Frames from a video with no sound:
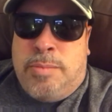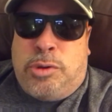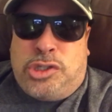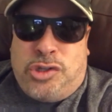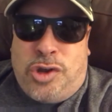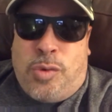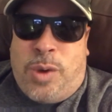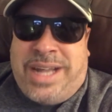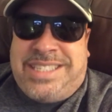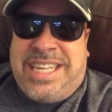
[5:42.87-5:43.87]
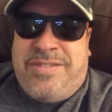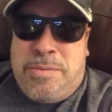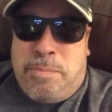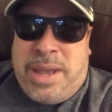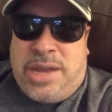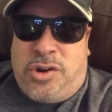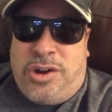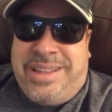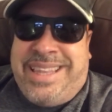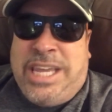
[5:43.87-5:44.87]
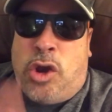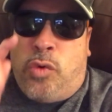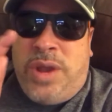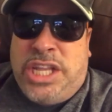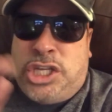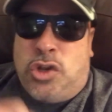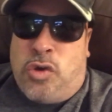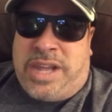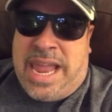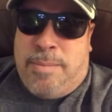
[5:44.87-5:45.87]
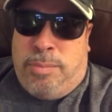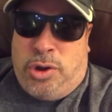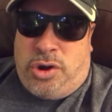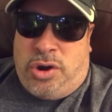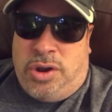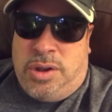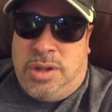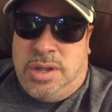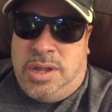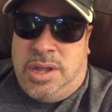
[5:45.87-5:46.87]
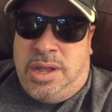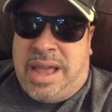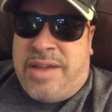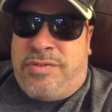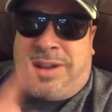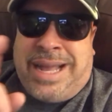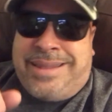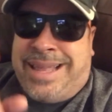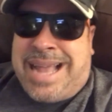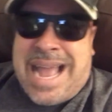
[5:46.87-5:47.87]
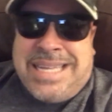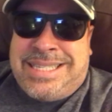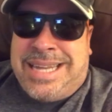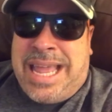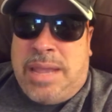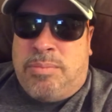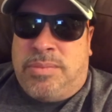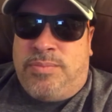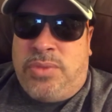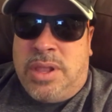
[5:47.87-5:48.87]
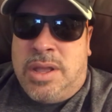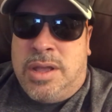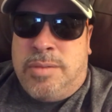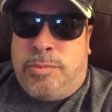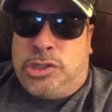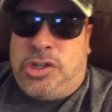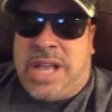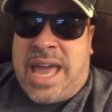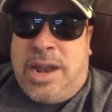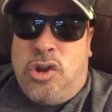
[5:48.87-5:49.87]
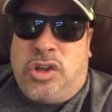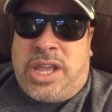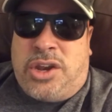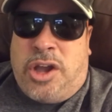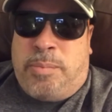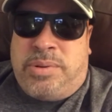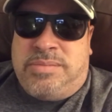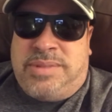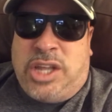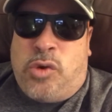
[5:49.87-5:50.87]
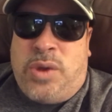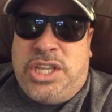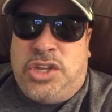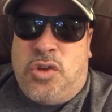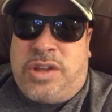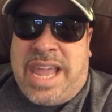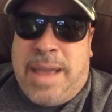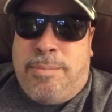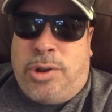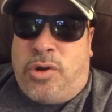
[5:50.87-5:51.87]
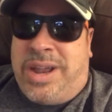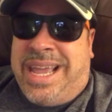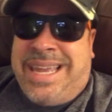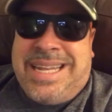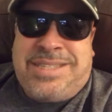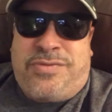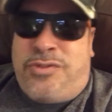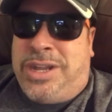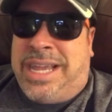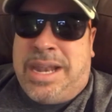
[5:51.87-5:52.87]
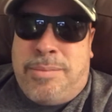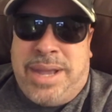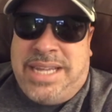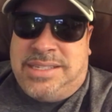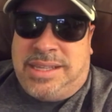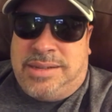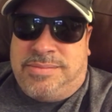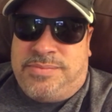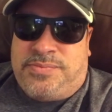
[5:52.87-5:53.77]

But you know what's even better? The original Gambler. I forgot the guy's name. But you got to look it up. The Original Gambler. It is freaking amazing.